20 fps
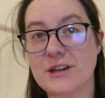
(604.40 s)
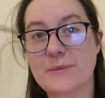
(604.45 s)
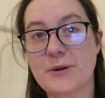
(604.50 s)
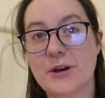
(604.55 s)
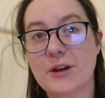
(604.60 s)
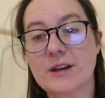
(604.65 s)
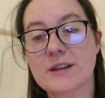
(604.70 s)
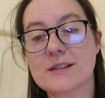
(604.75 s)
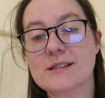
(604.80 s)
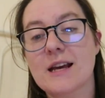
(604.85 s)

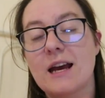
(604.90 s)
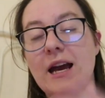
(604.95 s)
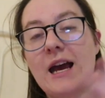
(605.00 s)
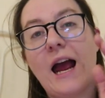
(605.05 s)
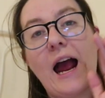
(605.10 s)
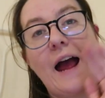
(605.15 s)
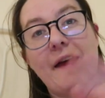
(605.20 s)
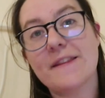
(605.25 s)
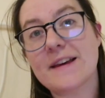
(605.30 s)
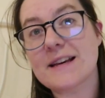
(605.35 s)
books,
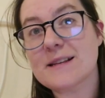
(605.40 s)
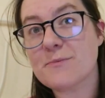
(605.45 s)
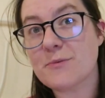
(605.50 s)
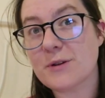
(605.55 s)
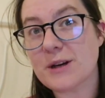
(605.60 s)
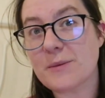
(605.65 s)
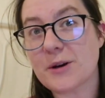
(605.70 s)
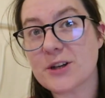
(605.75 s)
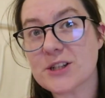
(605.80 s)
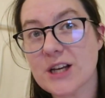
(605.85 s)
and this
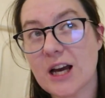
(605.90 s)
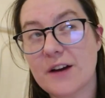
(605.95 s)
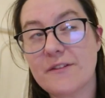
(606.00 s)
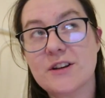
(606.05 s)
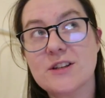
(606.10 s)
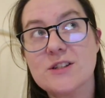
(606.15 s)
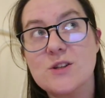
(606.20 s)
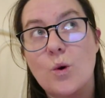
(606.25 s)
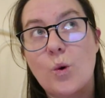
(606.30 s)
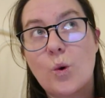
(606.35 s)
pretty much
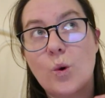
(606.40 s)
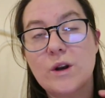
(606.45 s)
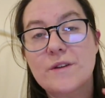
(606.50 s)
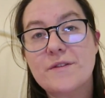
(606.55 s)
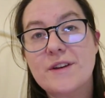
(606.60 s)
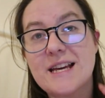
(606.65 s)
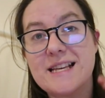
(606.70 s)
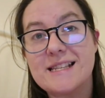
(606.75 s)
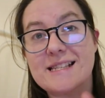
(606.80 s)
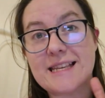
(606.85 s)
covers all of
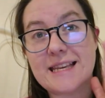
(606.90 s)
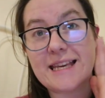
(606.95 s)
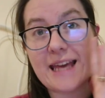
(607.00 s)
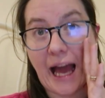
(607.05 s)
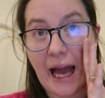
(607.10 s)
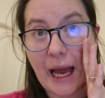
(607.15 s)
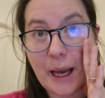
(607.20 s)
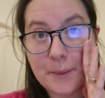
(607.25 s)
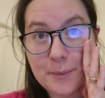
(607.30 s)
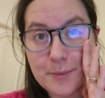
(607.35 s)
his
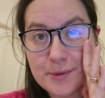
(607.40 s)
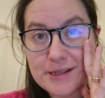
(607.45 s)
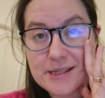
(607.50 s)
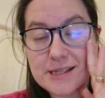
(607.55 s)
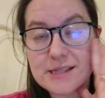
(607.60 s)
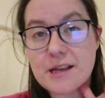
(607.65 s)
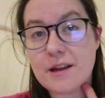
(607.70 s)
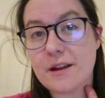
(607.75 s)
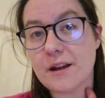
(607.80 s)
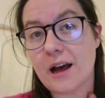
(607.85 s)

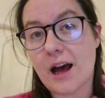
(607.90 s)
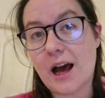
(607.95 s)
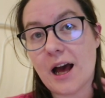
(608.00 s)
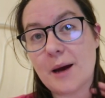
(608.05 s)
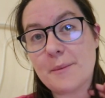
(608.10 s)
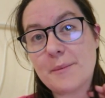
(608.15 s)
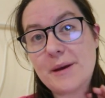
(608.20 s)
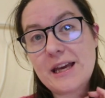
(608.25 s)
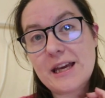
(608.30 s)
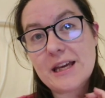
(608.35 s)
gaps
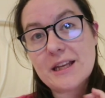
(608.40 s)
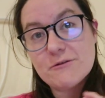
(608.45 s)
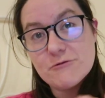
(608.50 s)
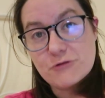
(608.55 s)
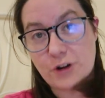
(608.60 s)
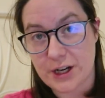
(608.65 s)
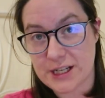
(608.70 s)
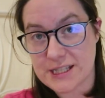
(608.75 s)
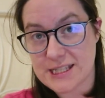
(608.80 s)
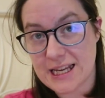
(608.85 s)
in
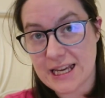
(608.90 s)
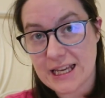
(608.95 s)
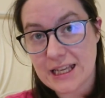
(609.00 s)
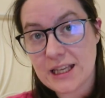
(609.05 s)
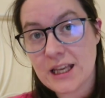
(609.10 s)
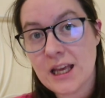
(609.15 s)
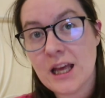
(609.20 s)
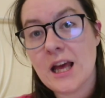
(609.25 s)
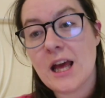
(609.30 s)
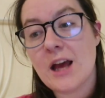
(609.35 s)
writing